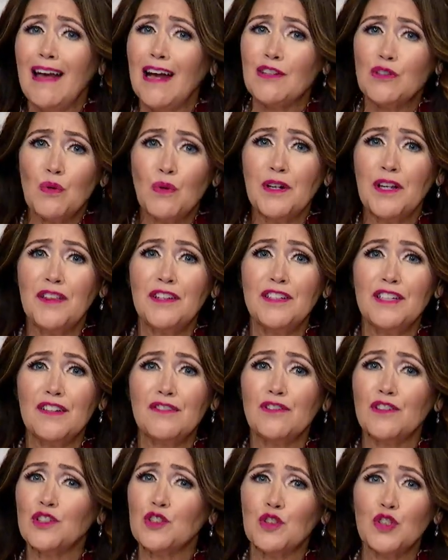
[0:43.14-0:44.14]
That's one of the
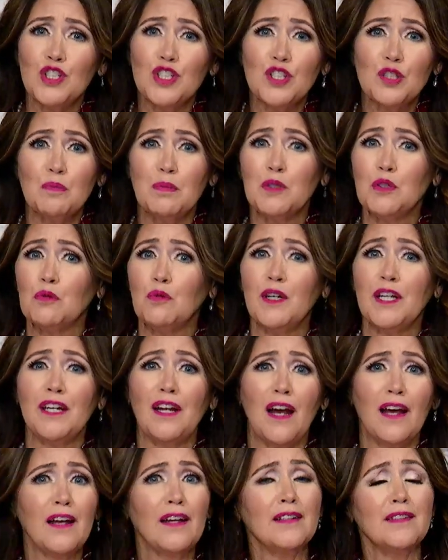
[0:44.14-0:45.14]
differences
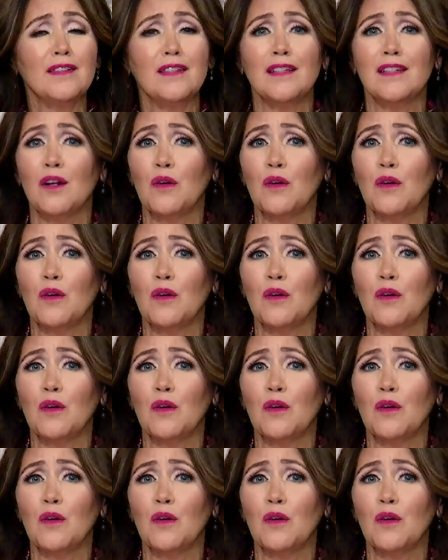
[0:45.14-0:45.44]
between us